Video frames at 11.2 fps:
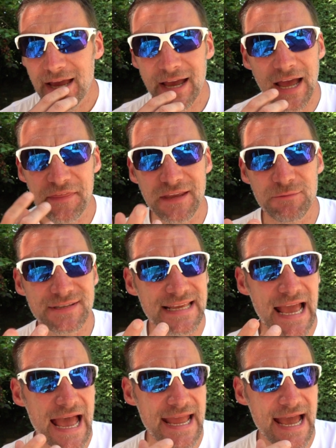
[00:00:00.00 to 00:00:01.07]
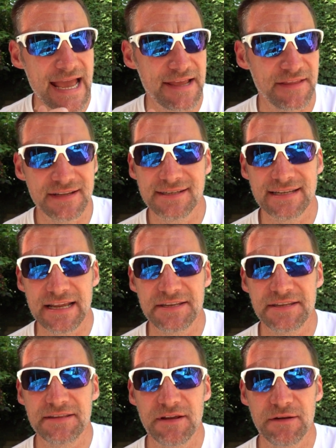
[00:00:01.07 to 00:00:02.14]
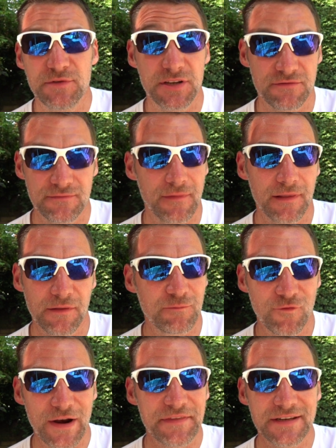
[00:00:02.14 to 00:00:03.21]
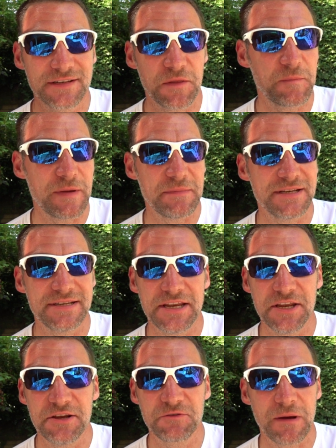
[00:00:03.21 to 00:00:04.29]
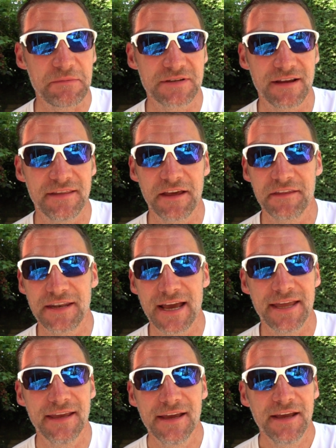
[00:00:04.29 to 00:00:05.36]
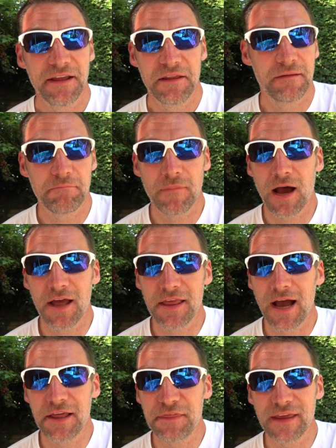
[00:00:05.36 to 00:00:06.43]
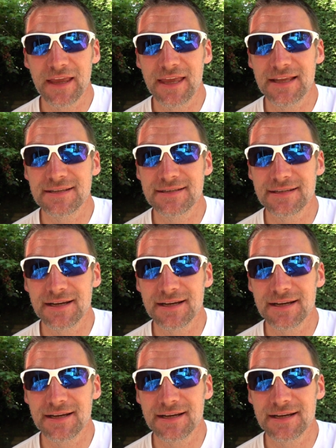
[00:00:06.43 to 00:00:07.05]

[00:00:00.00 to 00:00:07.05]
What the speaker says: I think it was the AA that said, just read this on the BBC News website the other day, I think it's